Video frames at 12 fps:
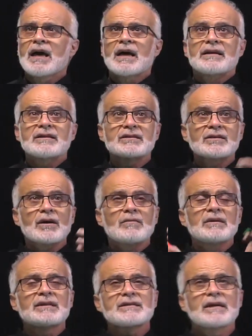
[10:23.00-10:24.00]
This
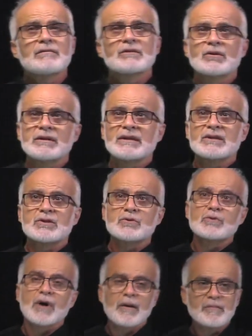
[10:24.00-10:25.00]
Hamiltonian is too
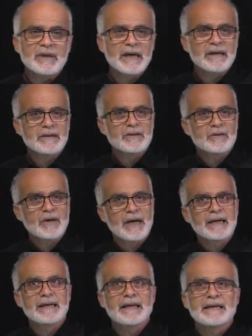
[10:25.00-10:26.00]
complicated to
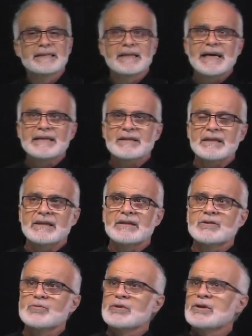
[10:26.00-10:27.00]
analyze as it is.
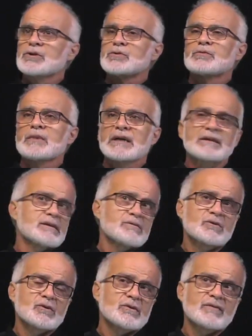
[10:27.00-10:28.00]
We need to make some
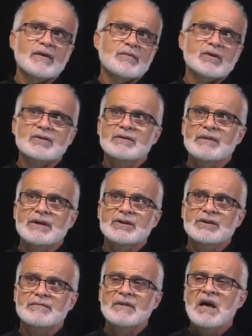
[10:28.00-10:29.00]
sort of approximation.